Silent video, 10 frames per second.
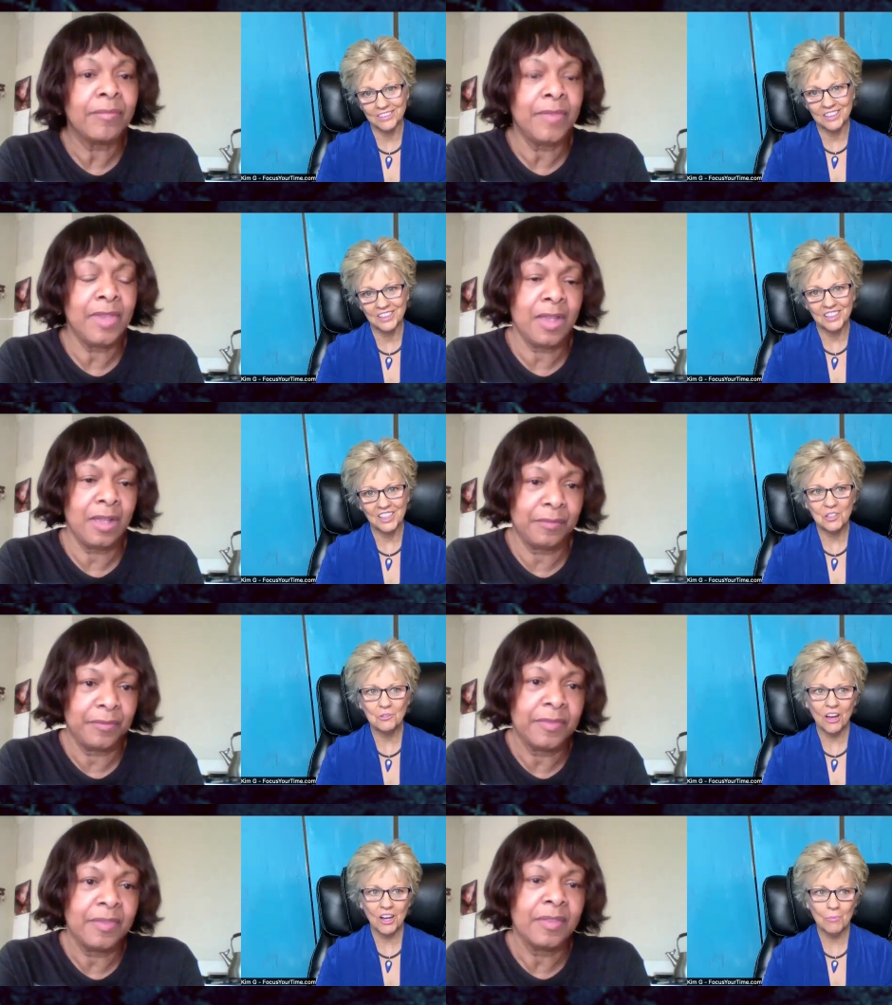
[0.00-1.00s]
Speaker 1: Yeah. Can you
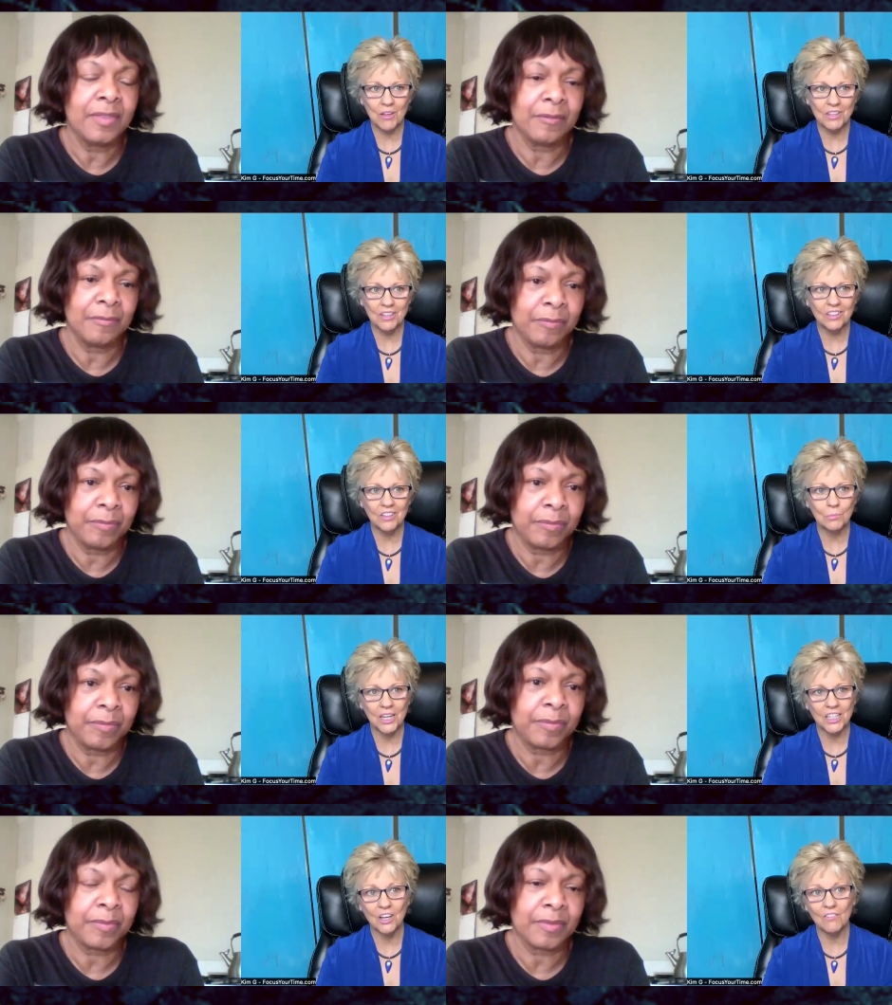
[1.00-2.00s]
talk about this? Because
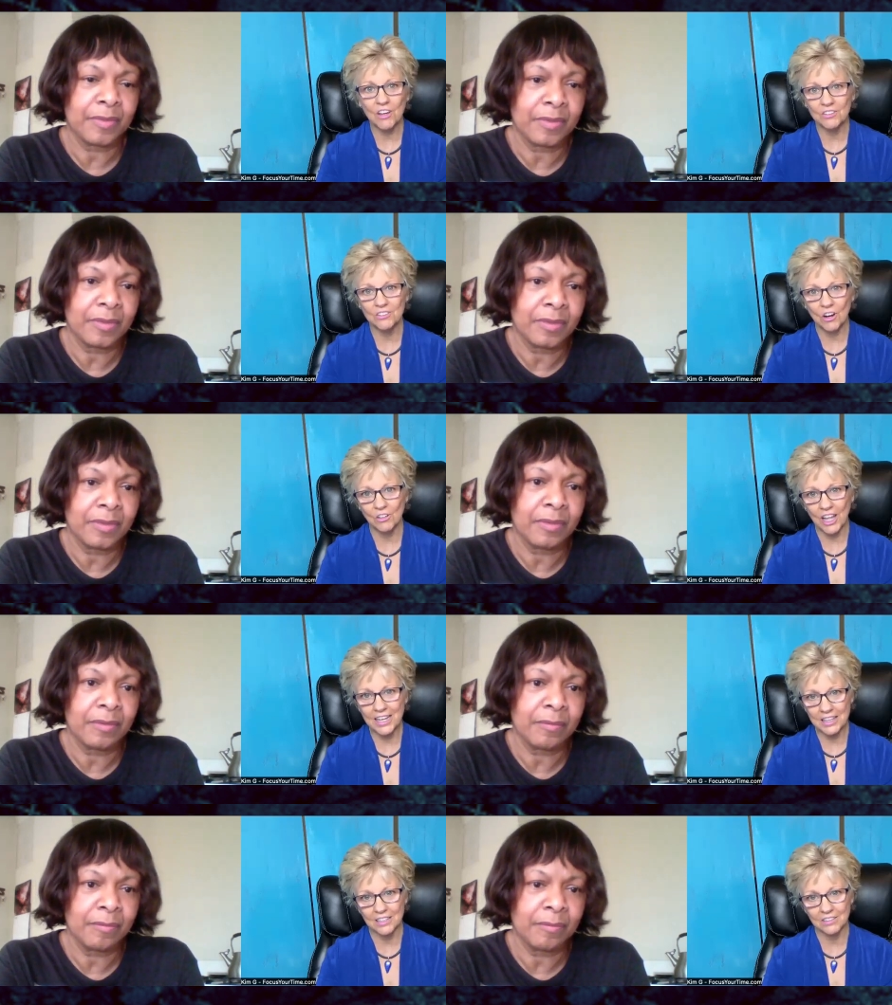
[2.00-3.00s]
many of us are like
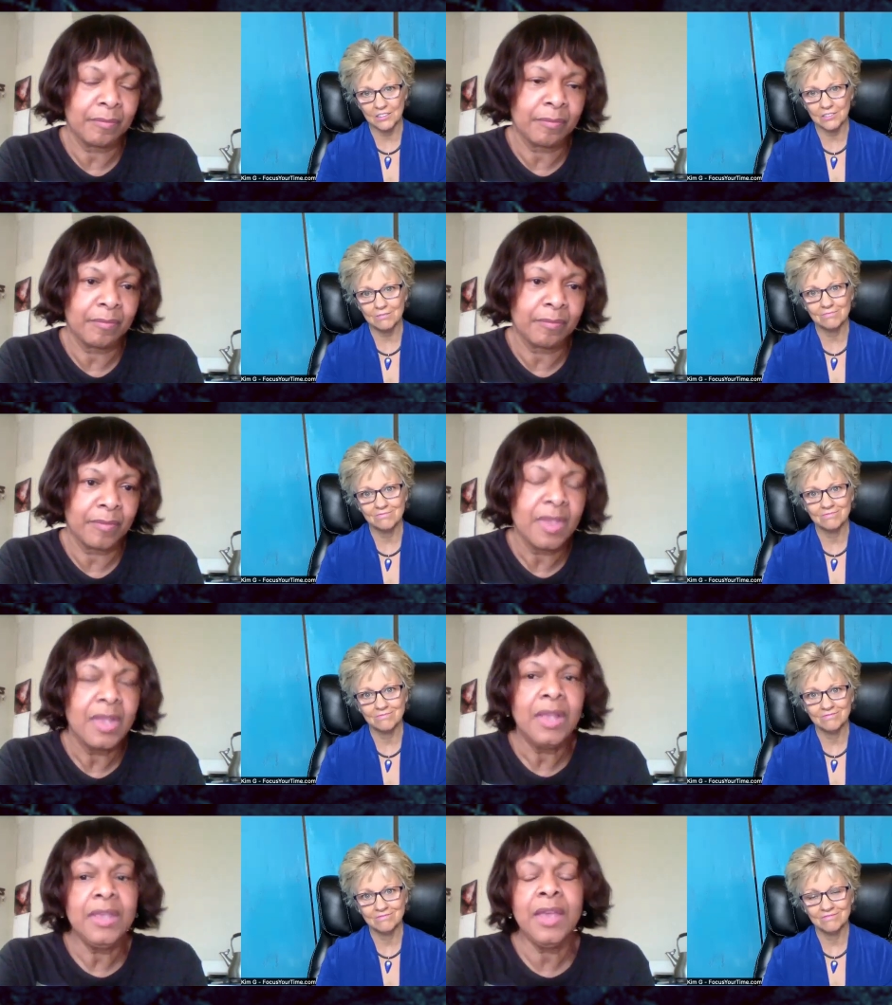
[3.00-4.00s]
this.
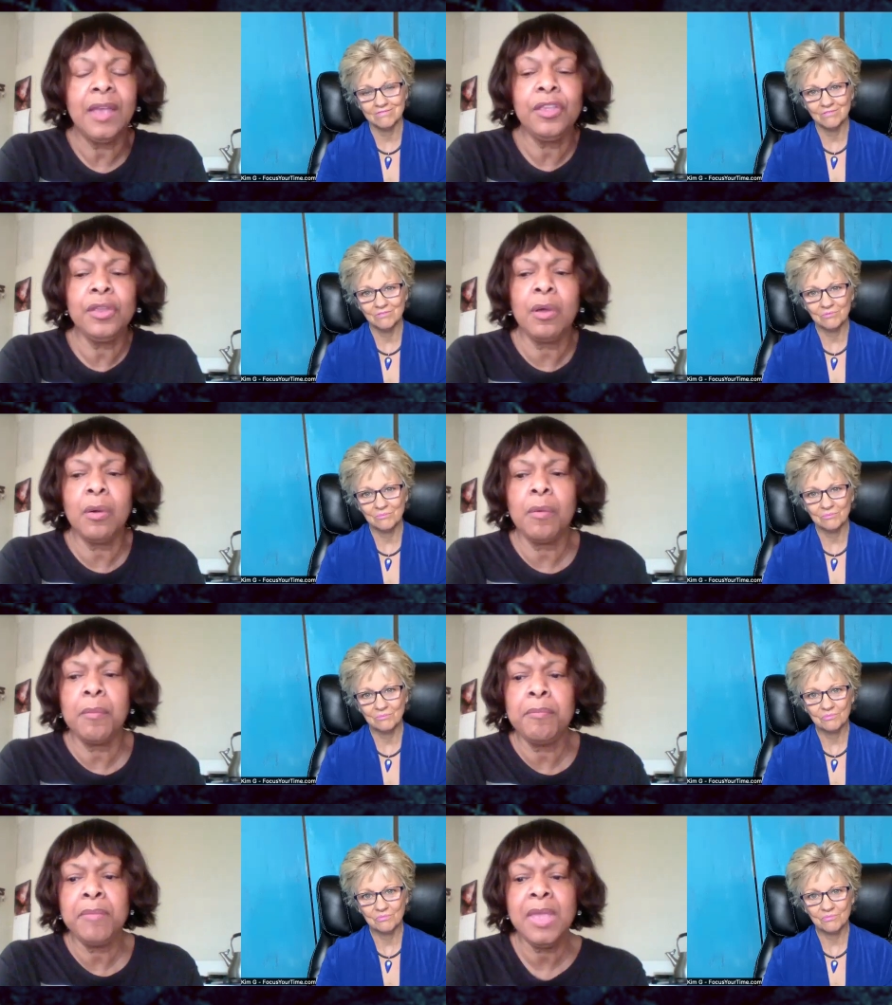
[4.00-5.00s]
Speaker 2: Yeah. You know,
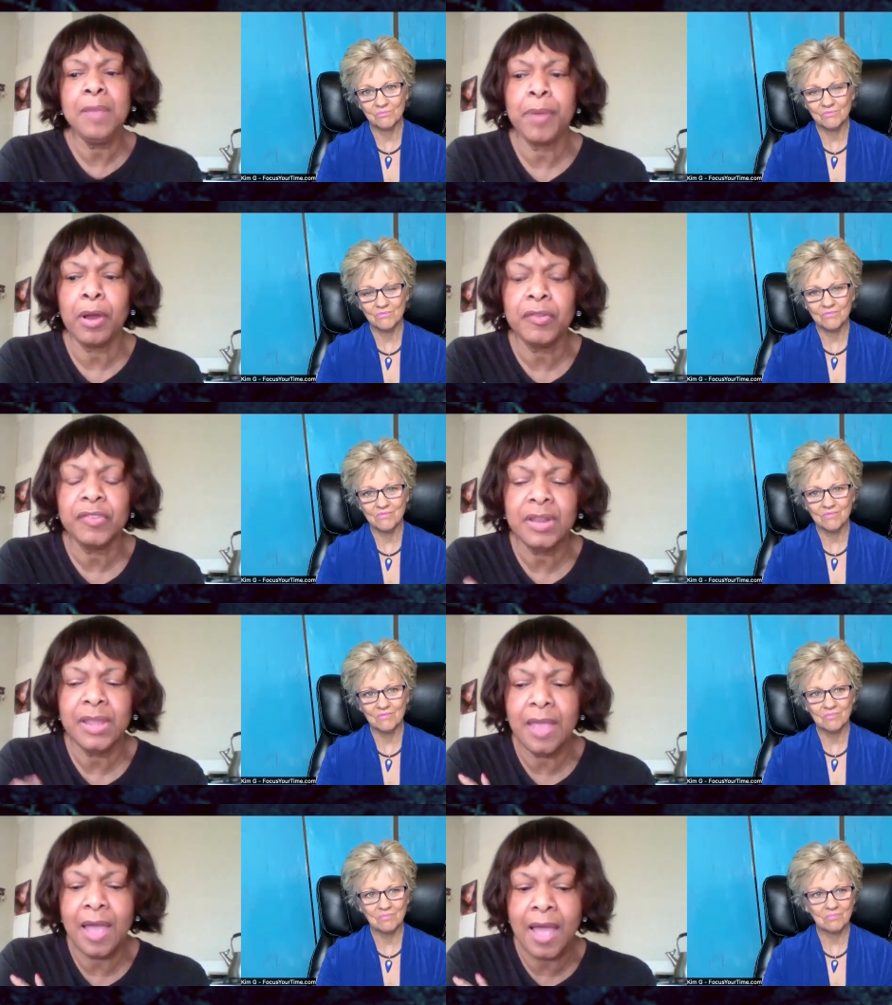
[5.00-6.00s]
me personally,
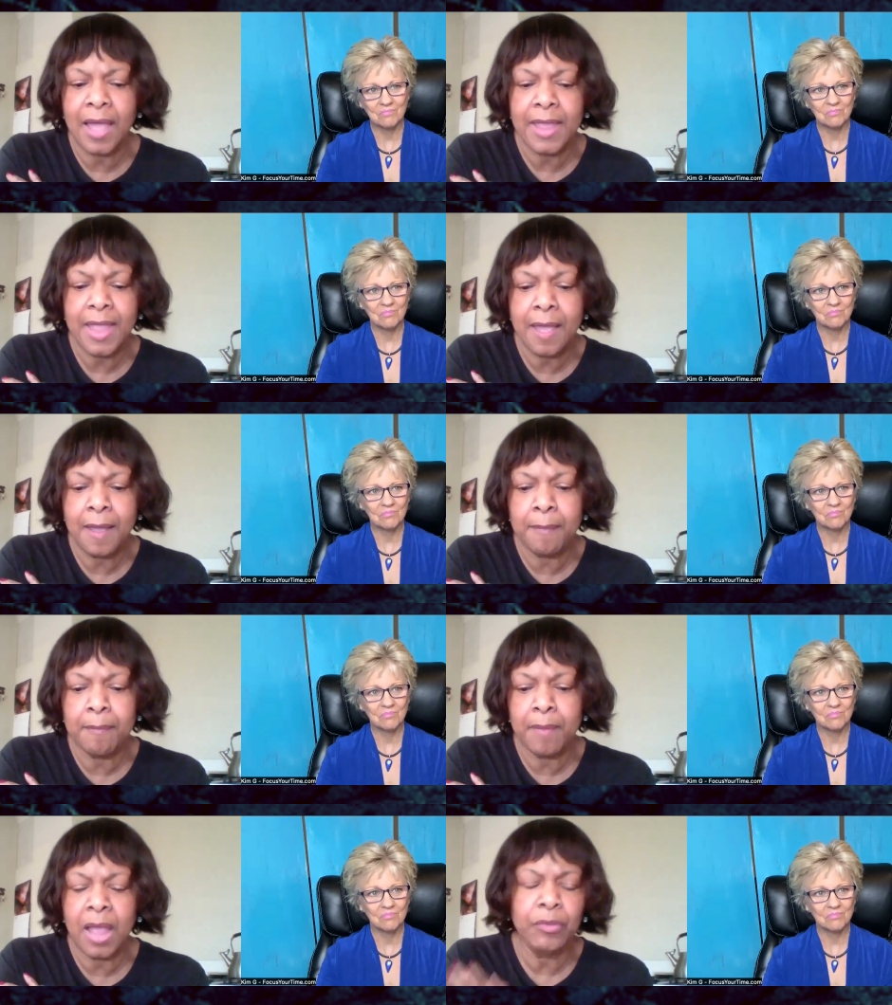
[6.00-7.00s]
I um,
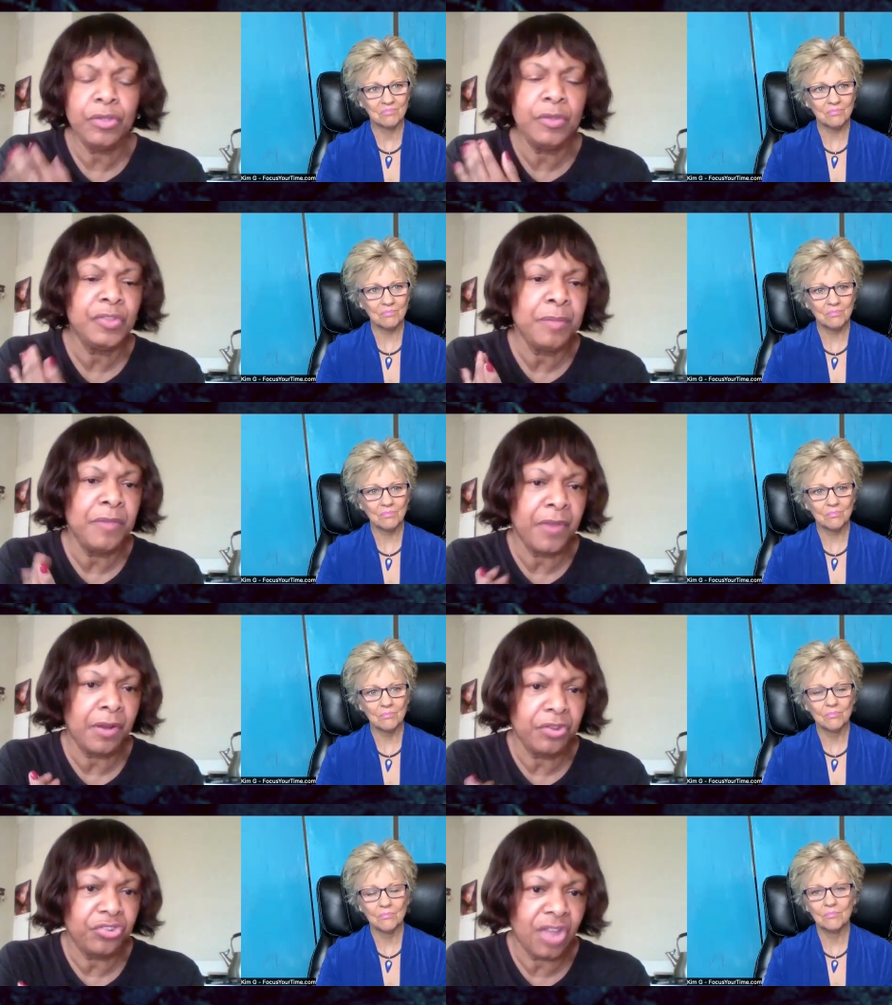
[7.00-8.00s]
I used to be
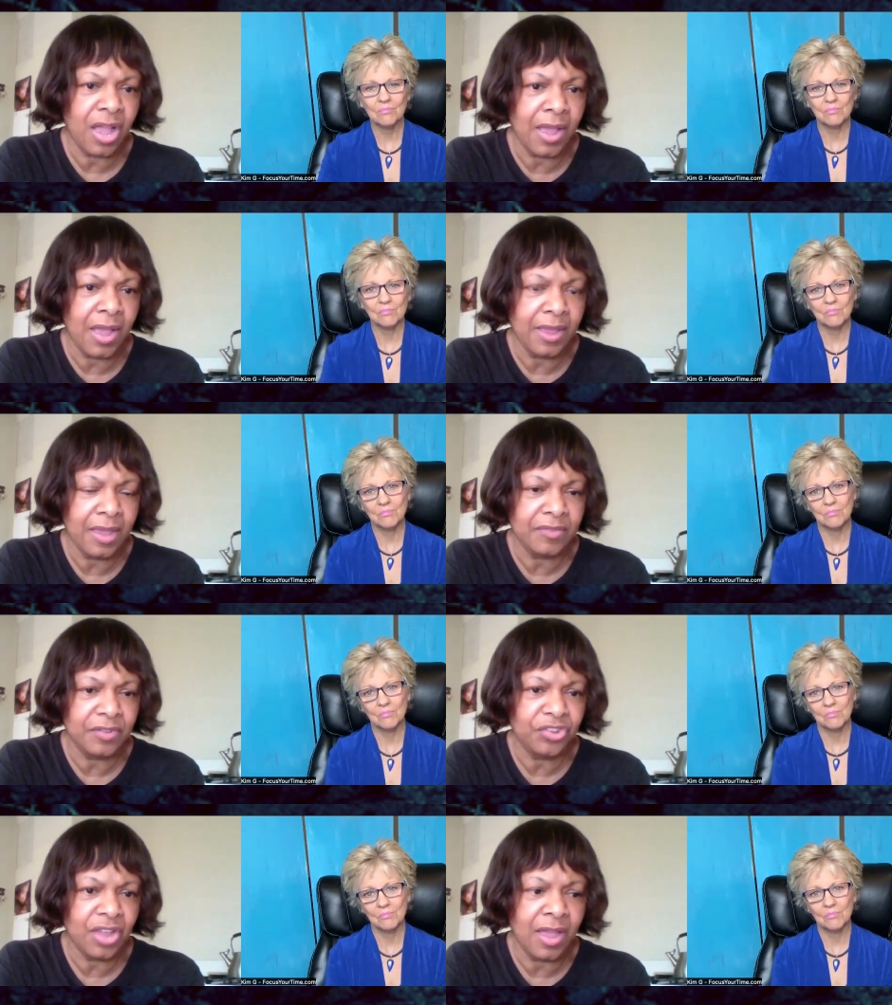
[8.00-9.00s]
very shy as a
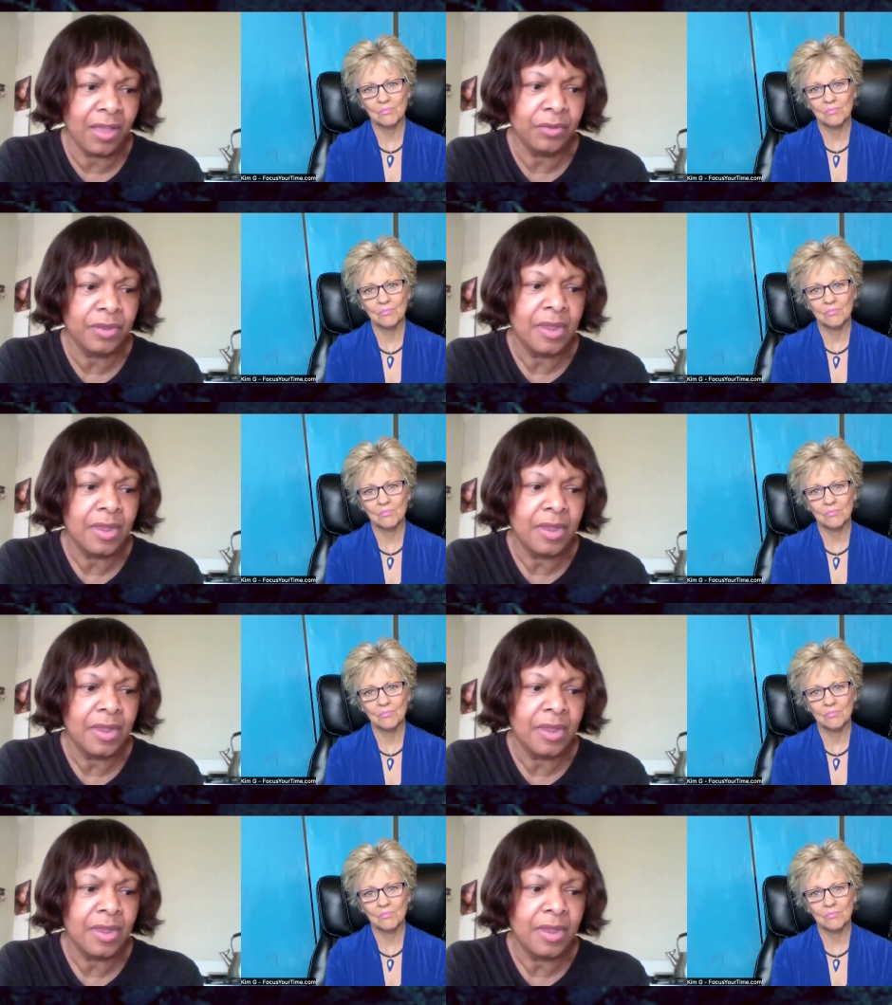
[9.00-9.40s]
child